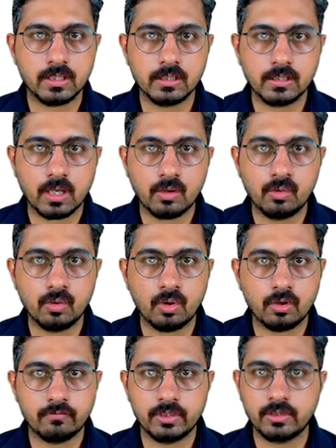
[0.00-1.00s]
Cloud or
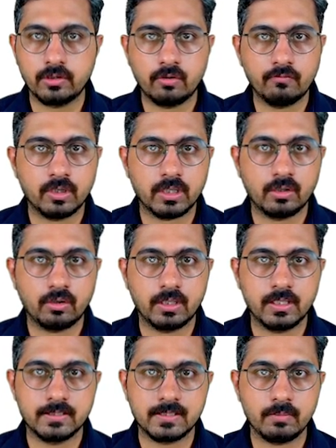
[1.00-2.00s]
whether you are working on
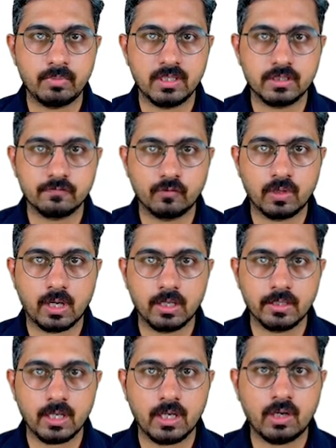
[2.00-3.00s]
SAP
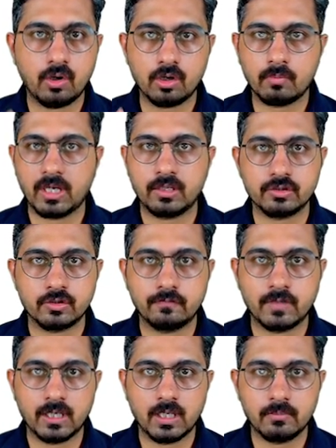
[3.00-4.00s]
S/4HANA or Microsoft
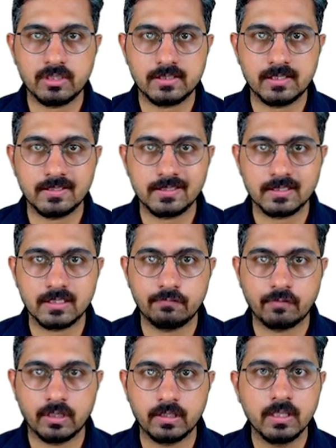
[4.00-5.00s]
Dynamics
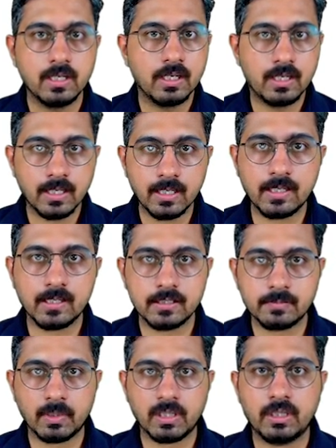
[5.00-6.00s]
365, irrespective